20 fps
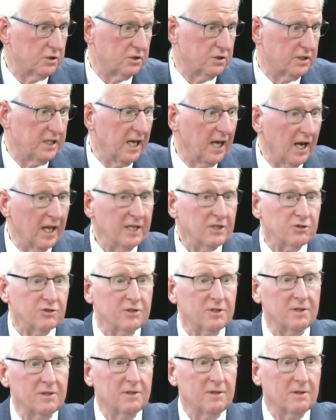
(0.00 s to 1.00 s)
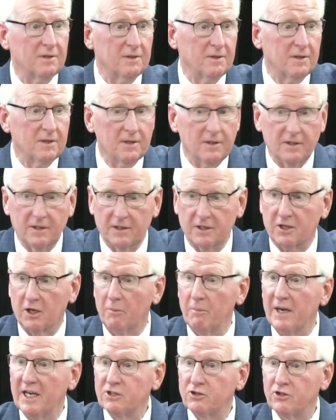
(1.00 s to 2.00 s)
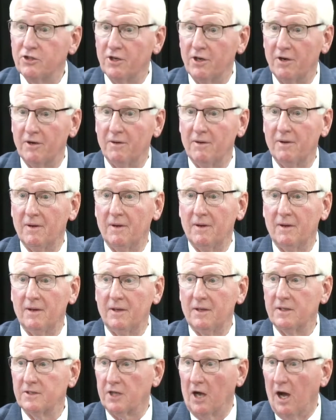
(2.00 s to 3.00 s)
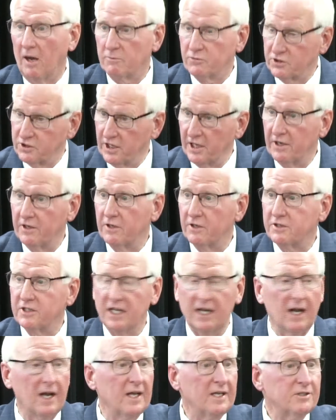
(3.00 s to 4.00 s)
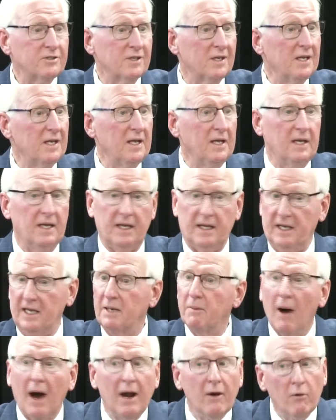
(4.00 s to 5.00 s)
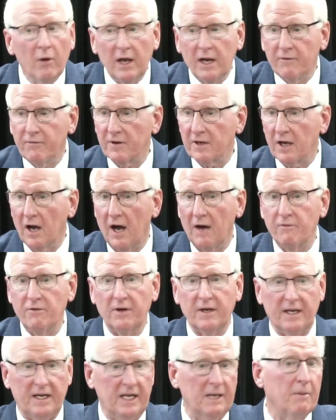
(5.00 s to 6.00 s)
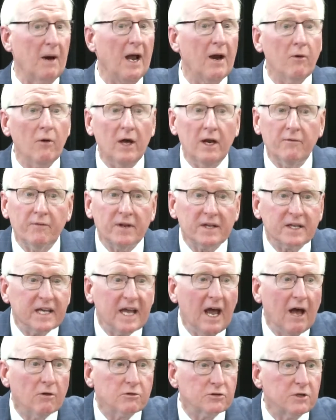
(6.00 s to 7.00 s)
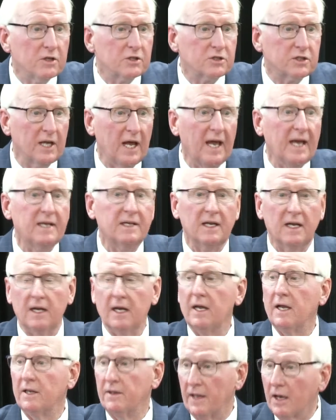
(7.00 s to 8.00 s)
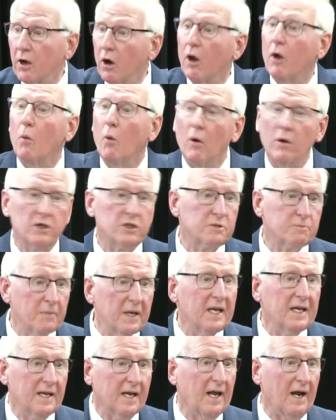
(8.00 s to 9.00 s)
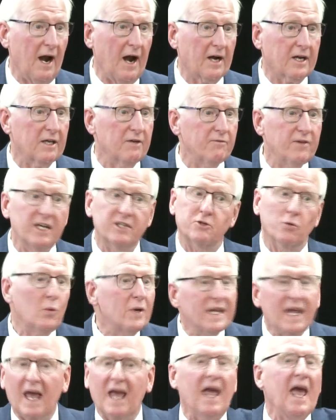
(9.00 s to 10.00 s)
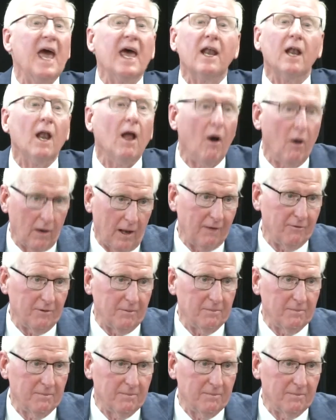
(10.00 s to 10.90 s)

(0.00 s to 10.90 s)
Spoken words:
Tillis, the commissioner, Senator Tillis, anybody running for governor, anybody running for the council of state, they're going to want to speak at our convention. We can't handle all of them.